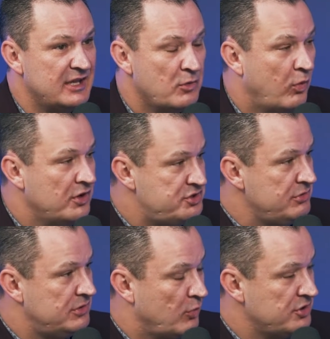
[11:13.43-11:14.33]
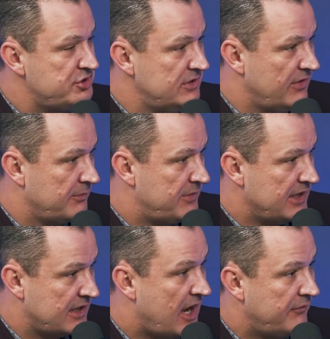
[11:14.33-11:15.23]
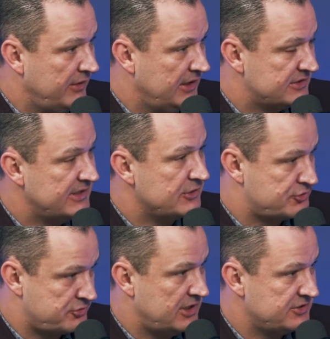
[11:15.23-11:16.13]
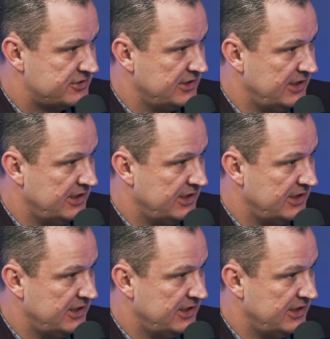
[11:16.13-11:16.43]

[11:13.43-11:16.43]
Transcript: once you develop that confidence and that trust,